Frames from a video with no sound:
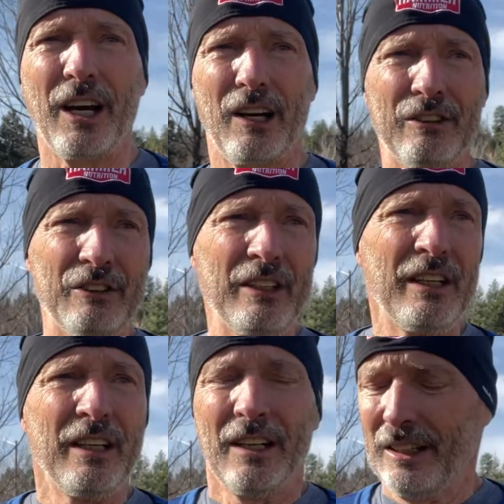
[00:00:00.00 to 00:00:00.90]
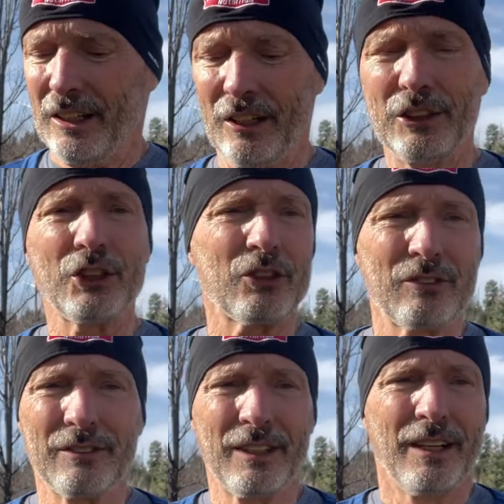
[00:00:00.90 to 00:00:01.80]
out, you know, just
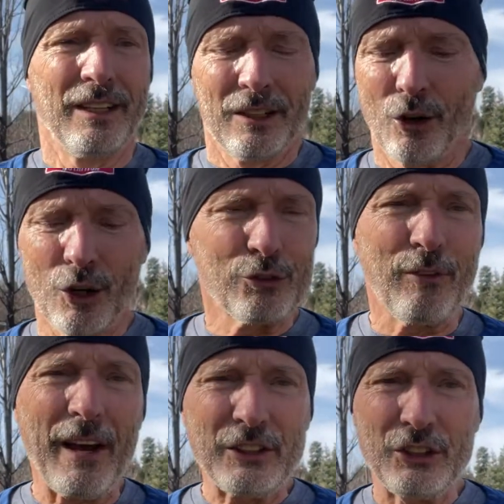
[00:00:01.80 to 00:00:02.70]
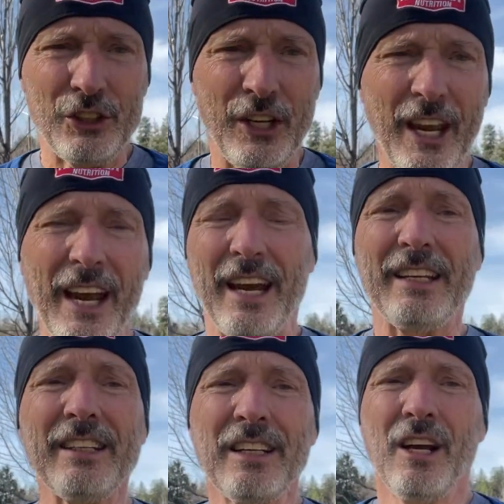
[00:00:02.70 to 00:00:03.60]
go as fast as you
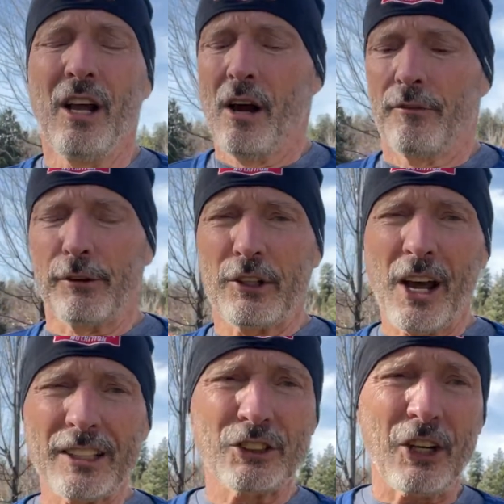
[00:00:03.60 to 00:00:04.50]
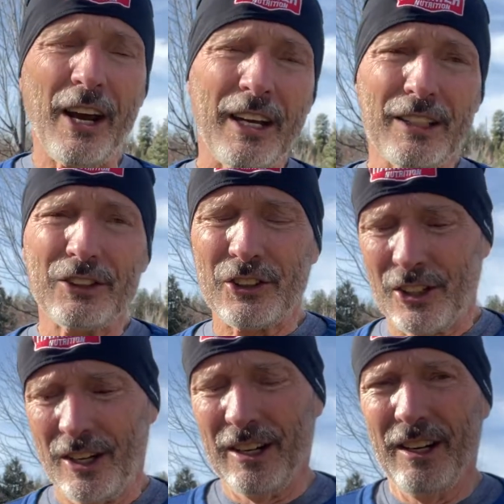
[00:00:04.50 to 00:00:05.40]
can for 10 seconds
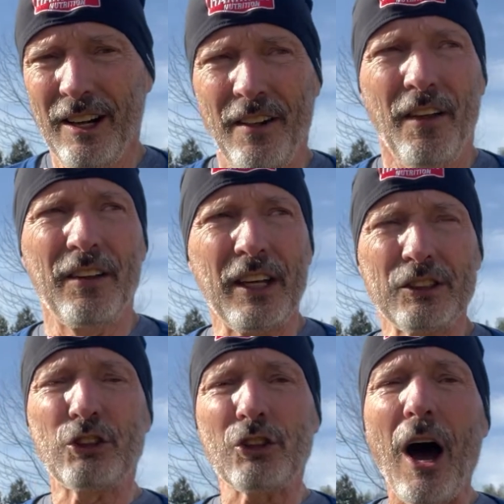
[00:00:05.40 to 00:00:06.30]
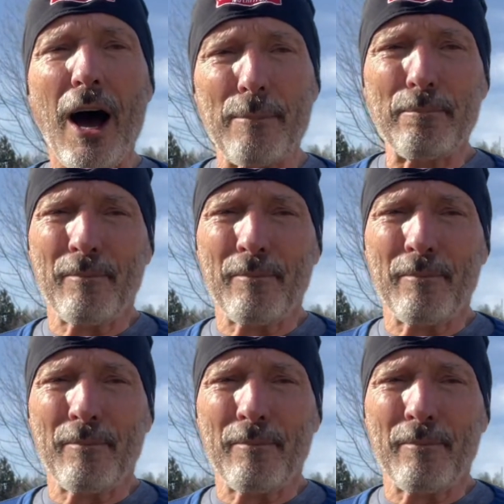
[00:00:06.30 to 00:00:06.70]
and then stop.